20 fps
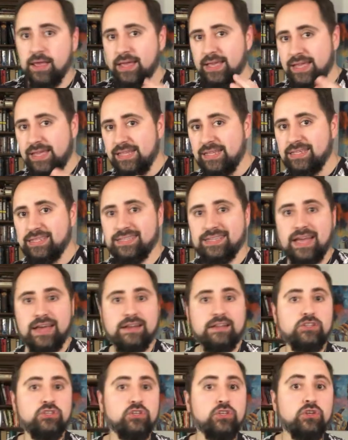He
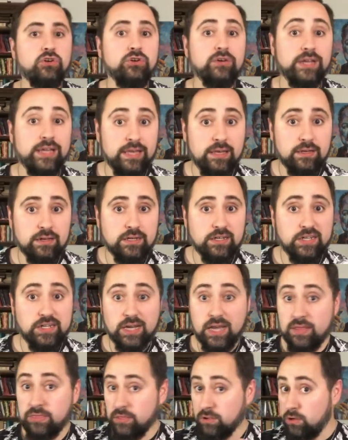decided to learn
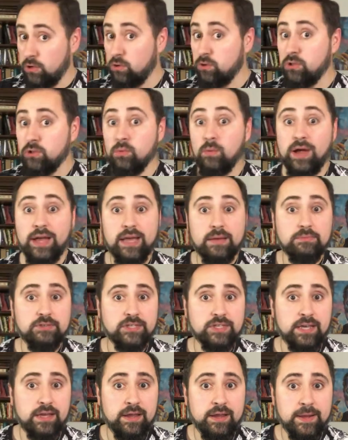English at the local
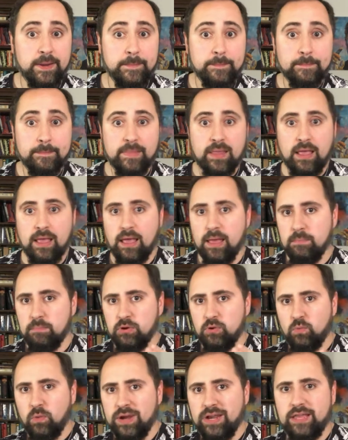YMCA,
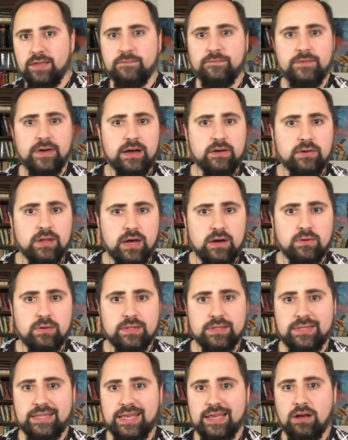but when he found
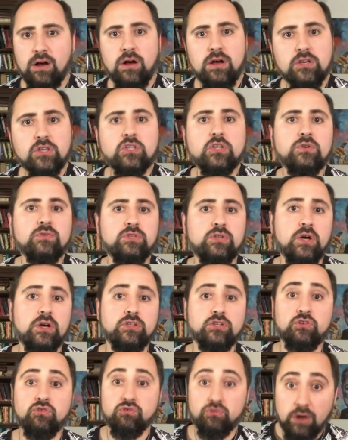out they also
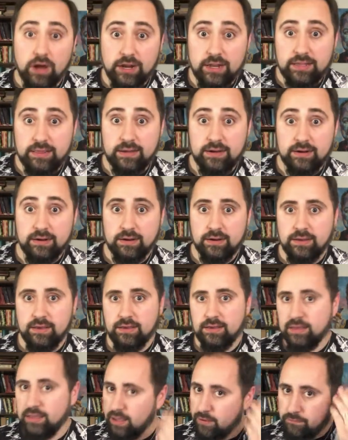taught karate there,
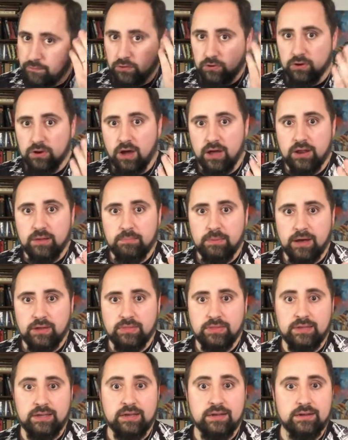he forgot
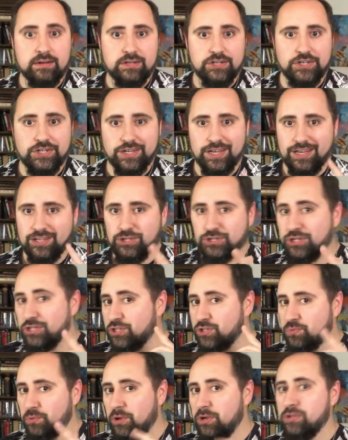about the English and
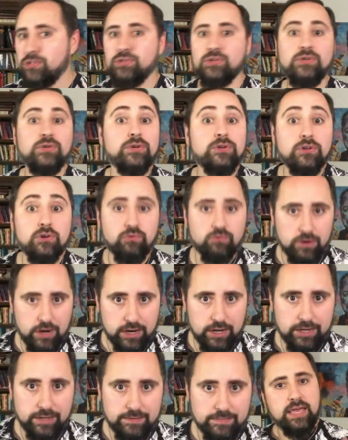just wanted to learn
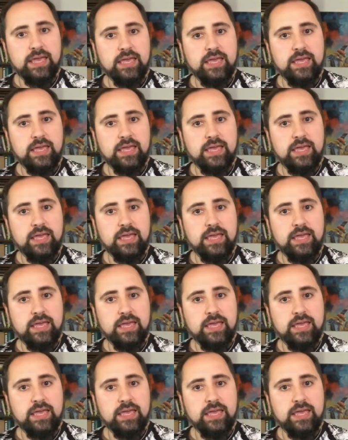karate.